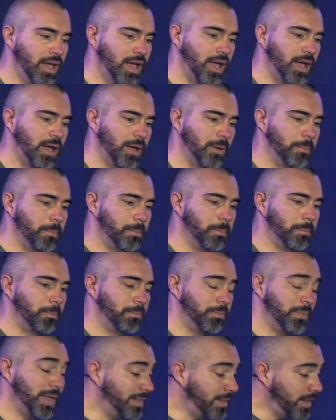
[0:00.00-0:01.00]
Um,
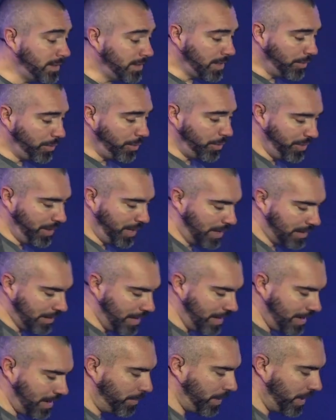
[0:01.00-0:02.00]
and then the other thing I
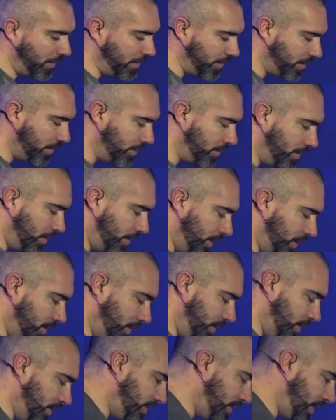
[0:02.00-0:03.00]
like about the,
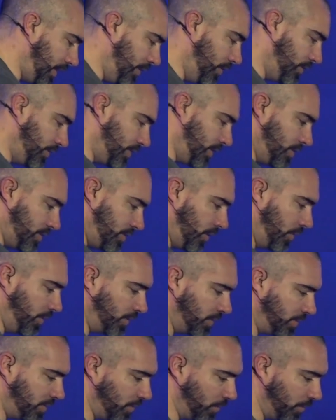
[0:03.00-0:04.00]
the sailors in
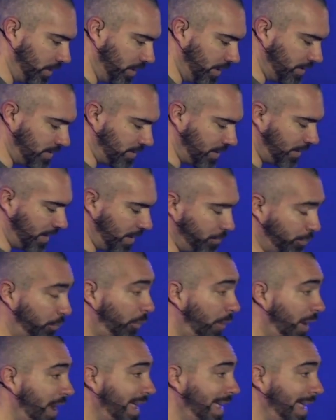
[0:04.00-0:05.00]
Jonah's story is that they
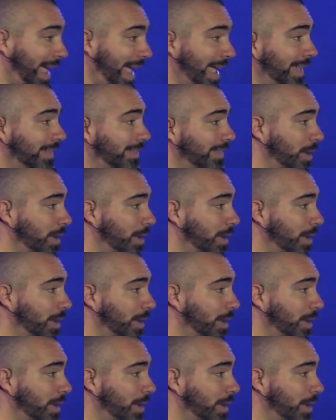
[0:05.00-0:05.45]
pray and they